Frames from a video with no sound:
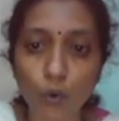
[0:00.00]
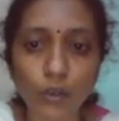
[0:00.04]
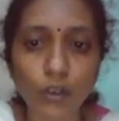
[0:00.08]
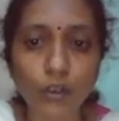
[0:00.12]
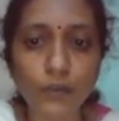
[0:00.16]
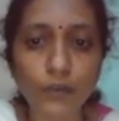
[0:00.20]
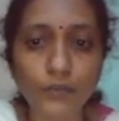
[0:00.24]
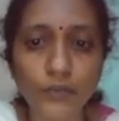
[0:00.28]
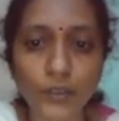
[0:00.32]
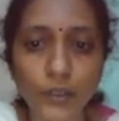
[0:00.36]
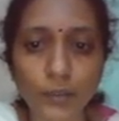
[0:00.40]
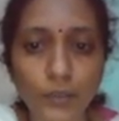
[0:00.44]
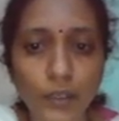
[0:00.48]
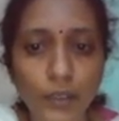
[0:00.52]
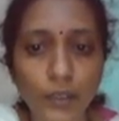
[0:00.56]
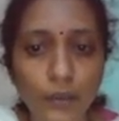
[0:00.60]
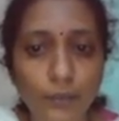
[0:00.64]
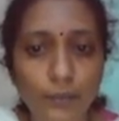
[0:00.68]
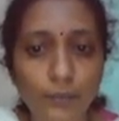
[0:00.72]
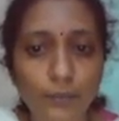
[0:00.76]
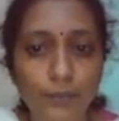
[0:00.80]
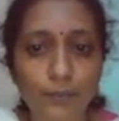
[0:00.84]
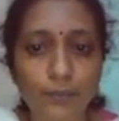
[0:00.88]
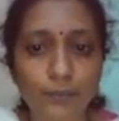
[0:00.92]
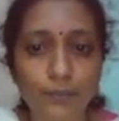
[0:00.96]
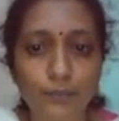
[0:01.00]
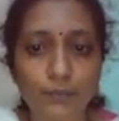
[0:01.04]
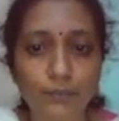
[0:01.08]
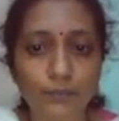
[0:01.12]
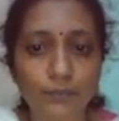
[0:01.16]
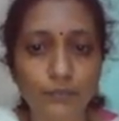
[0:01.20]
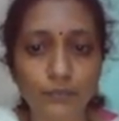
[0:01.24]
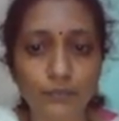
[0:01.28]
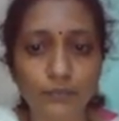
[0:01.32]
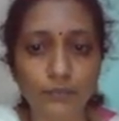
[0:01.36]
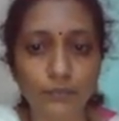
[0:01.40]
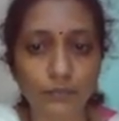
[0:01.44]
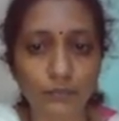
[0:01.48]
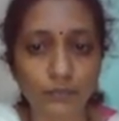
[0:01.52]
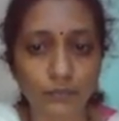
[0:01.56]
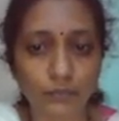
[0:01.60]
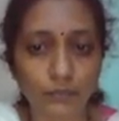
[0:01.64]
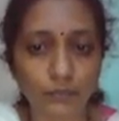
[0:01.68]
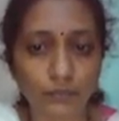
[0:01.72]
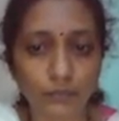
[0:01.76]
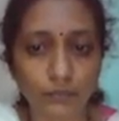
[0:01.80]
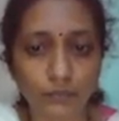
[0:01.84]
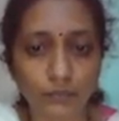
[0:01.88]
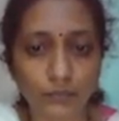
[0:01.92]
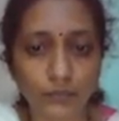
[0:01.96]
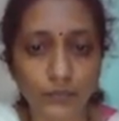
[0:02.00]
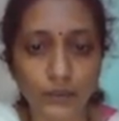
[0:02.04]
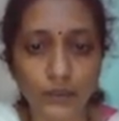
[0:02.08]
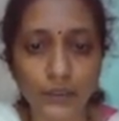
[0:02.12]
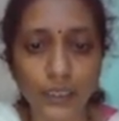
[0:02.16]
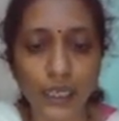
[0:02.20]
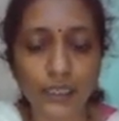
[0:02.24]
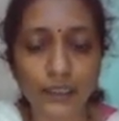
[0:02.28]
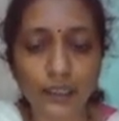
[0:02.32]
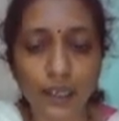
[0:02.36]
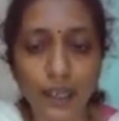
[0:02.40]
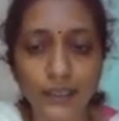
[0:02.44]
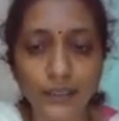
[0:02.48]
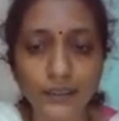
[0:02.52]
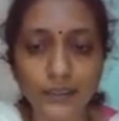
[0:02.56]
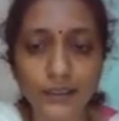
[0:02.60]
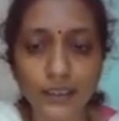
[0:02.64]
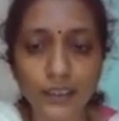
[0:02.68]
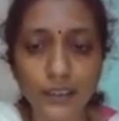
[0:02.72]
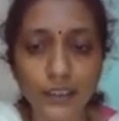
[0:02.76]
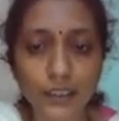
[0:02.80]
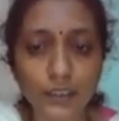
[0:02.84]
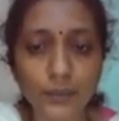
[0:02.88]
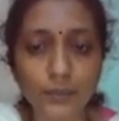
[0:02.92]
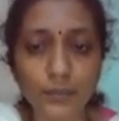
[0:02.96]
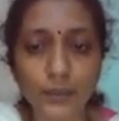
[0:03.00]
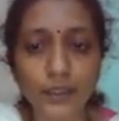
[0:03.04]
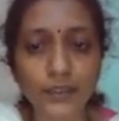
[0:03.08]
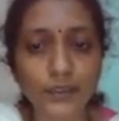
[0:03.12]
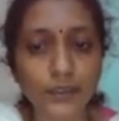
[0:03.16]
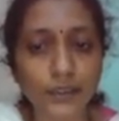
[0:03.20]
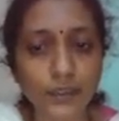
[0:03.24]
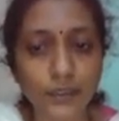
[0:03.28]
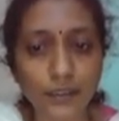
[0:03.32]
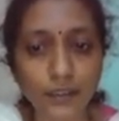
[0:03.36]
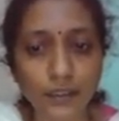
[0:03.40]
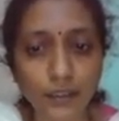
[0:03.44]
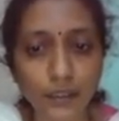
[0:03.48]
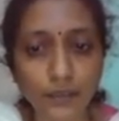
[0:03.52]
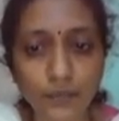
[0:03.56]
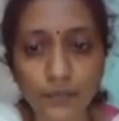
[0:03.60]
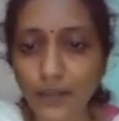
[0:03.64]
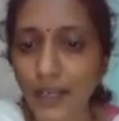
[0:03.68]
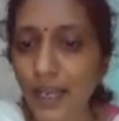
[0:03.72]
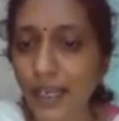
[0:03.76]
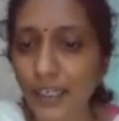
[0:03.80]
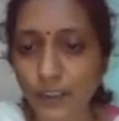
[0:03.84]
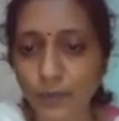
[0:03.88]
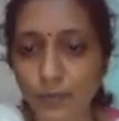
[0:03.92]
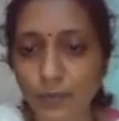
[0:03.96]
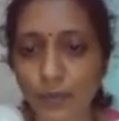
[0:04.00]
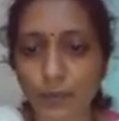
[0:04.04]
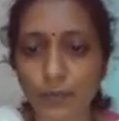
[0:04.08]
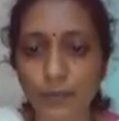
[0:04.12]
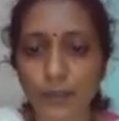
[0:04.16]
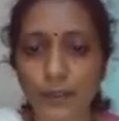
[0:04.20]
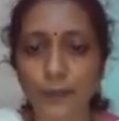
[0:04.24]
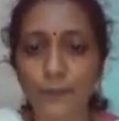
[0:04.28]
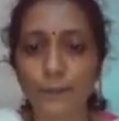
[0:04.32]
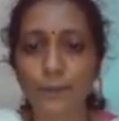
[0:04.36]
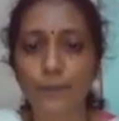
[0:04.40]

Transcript: of the that IC is present in the flash memory.